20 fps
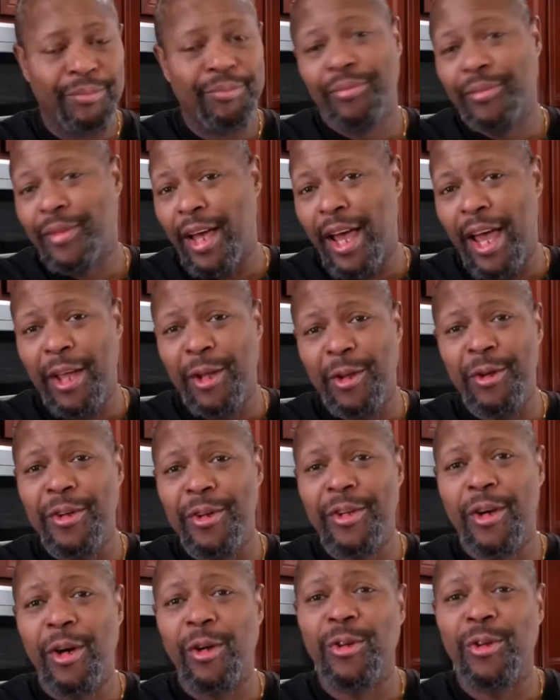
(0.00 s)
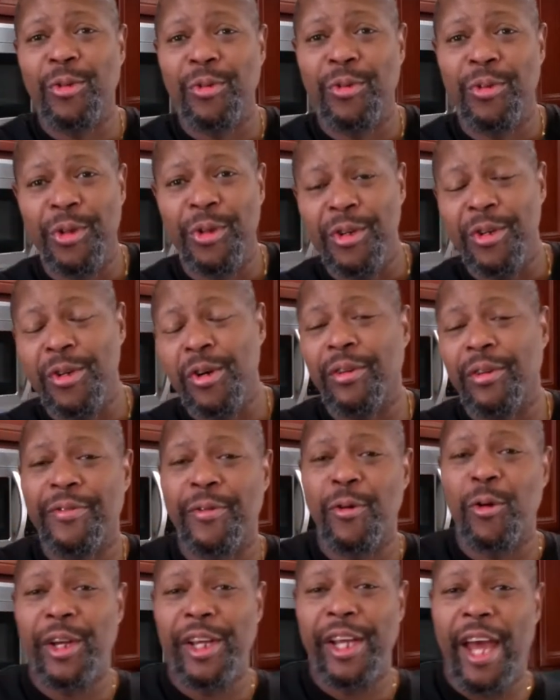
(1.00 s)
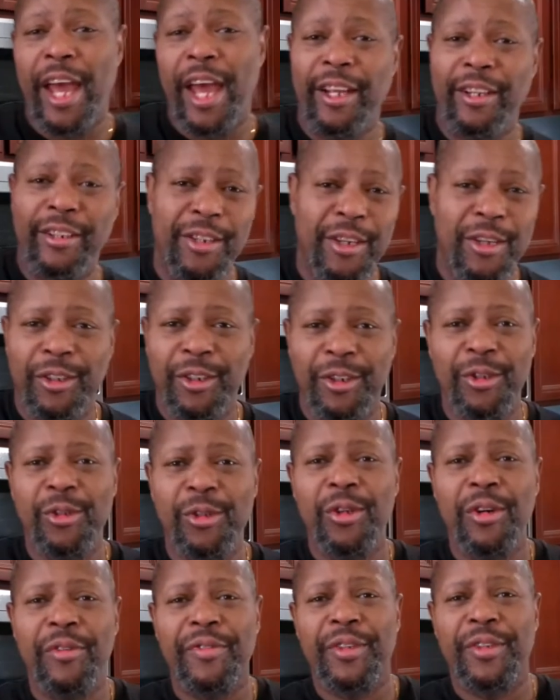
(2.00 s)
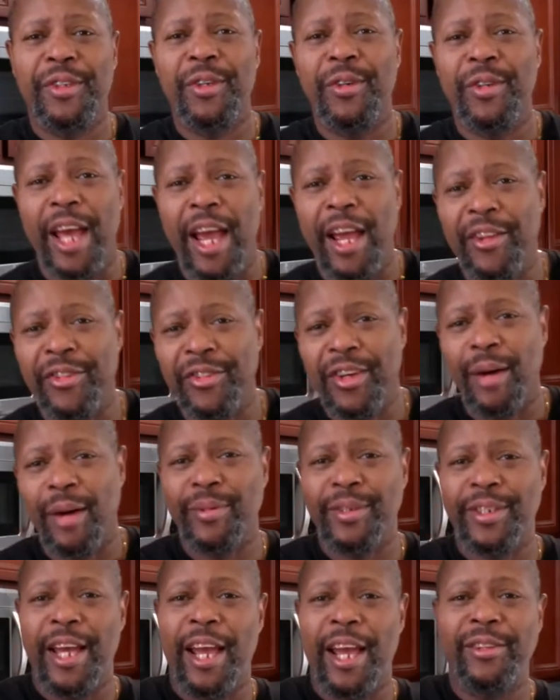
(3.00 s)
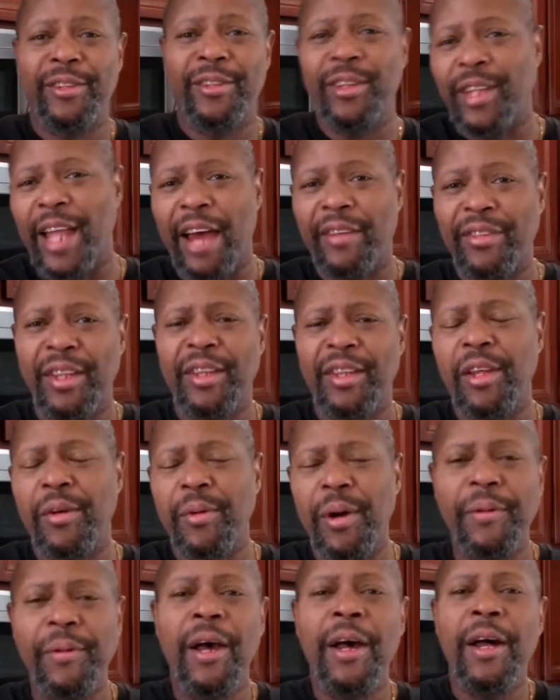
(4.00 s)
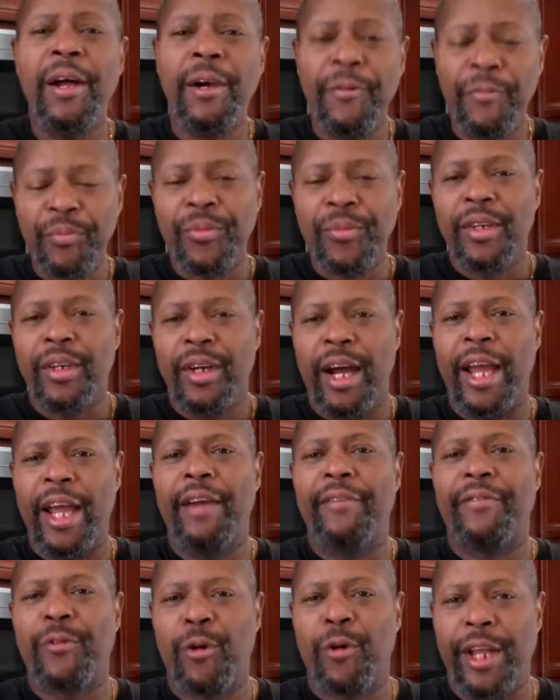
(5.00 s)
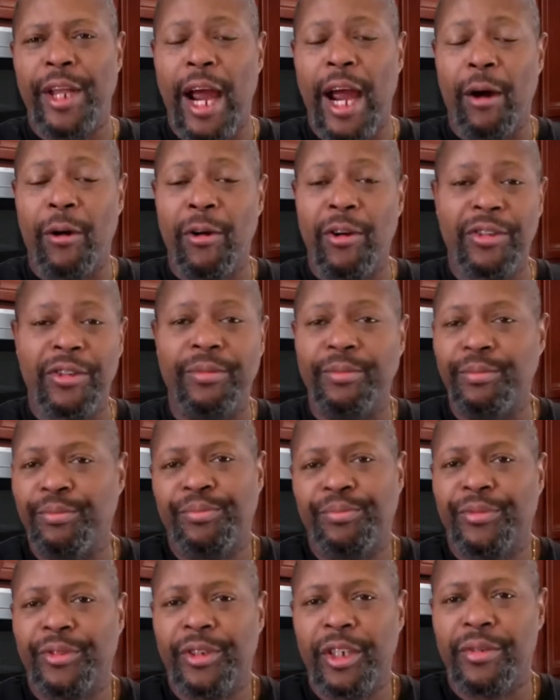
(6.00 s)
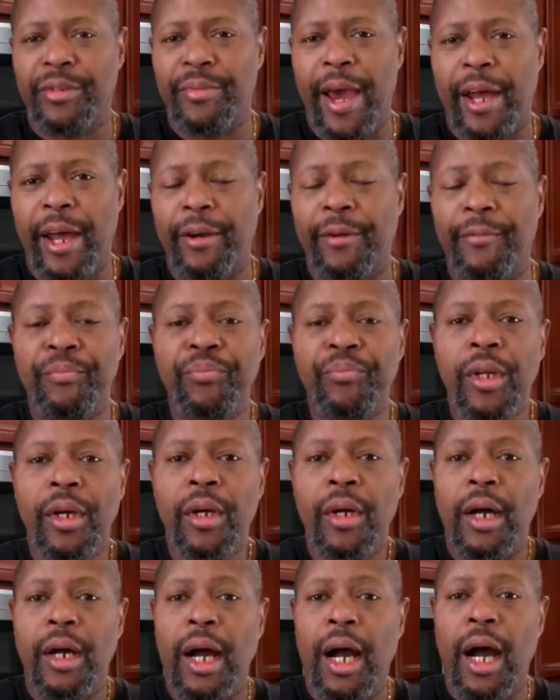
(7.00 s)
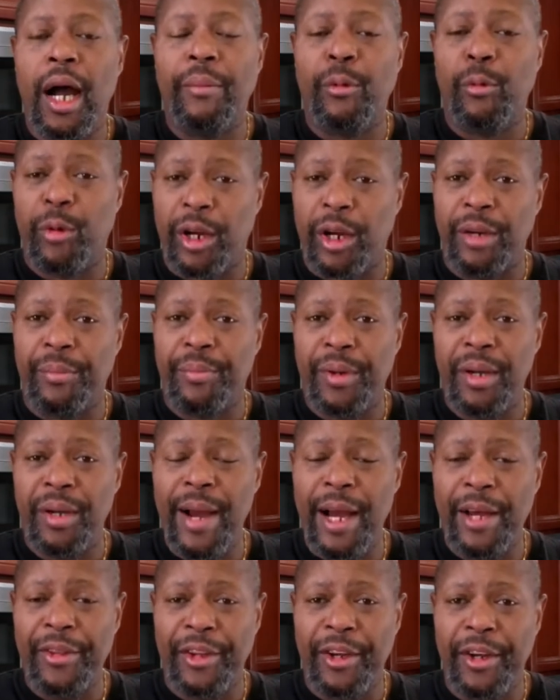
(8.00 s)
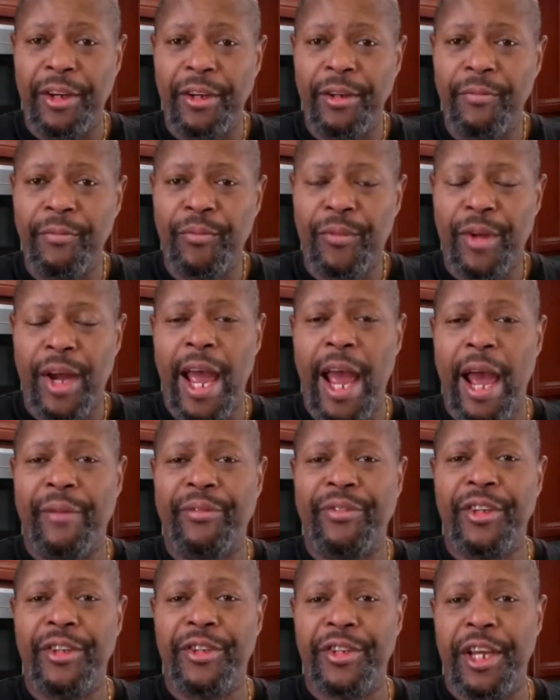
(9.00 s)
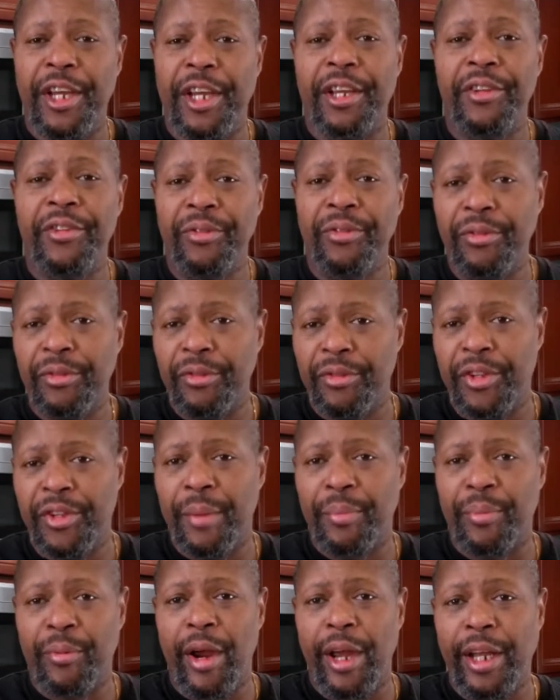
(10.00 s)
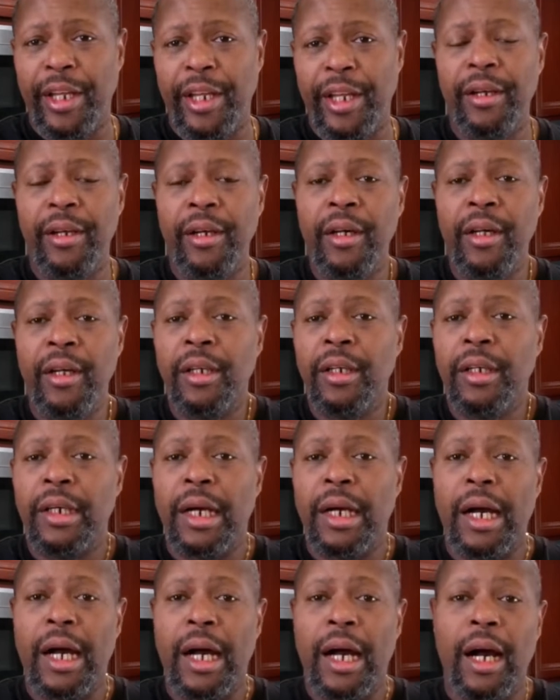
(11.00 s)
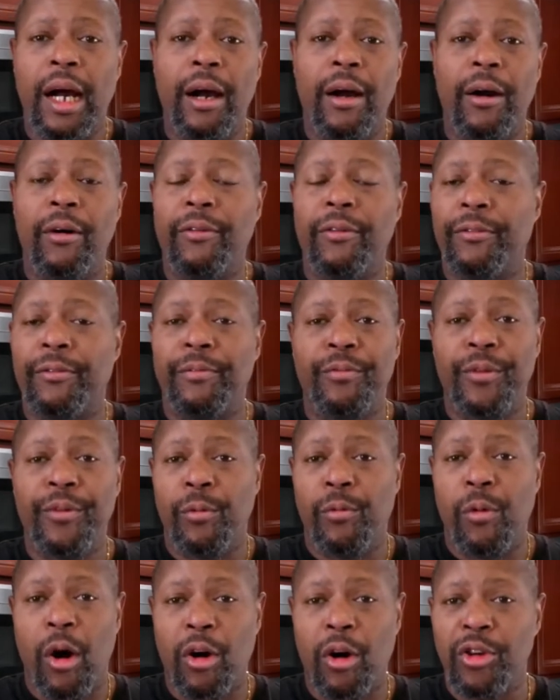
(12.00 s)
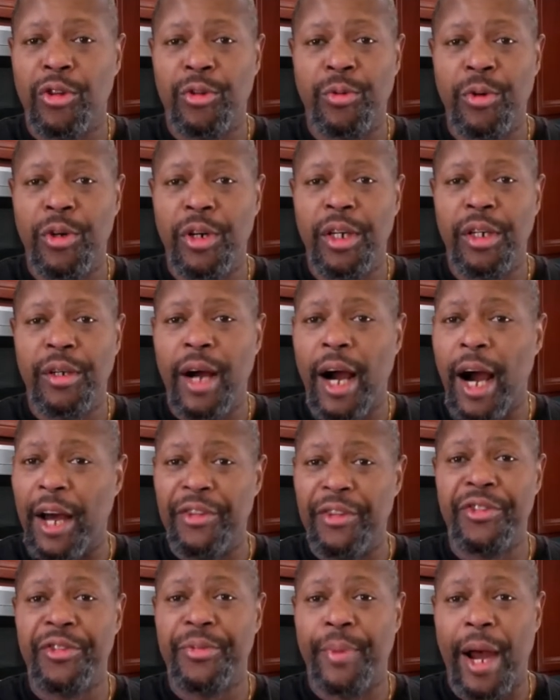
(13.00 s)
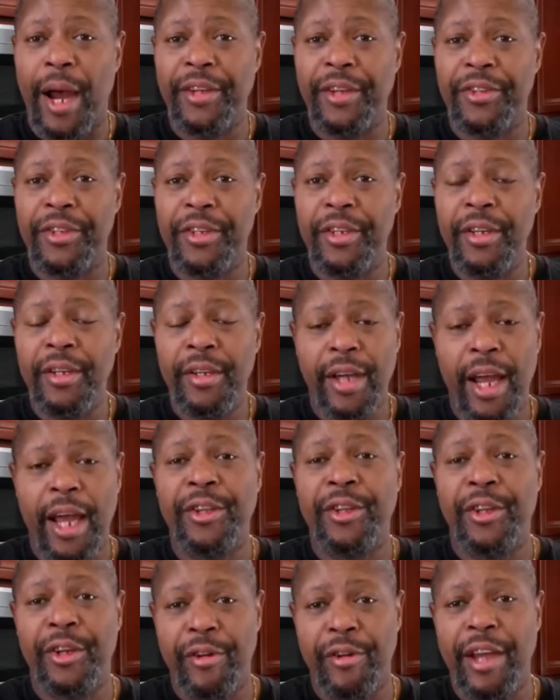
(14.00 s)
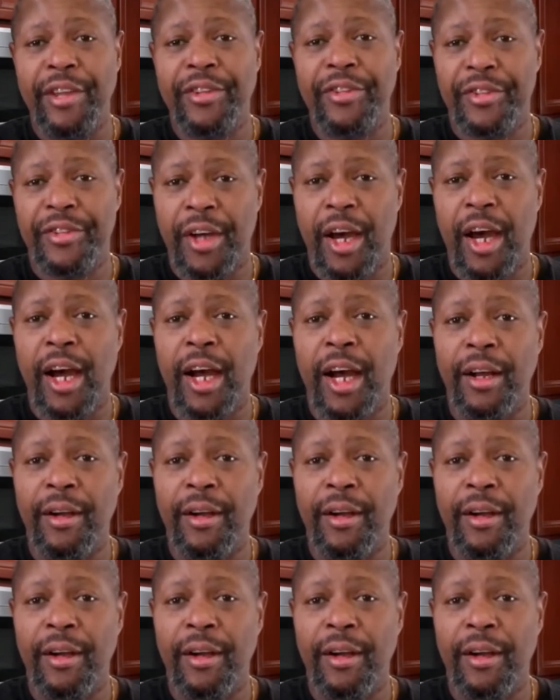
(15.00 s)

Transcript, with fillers: Hey, you can go to you can go to 48. You know, you do it for two days, couple days, a little after. You know, I hit 40 hours. Doesn't matter. Uh, but we're gonna put them out there. I have the chicken separated. Uh, the Walkerswood, hot and spicy, and the Grace is hot.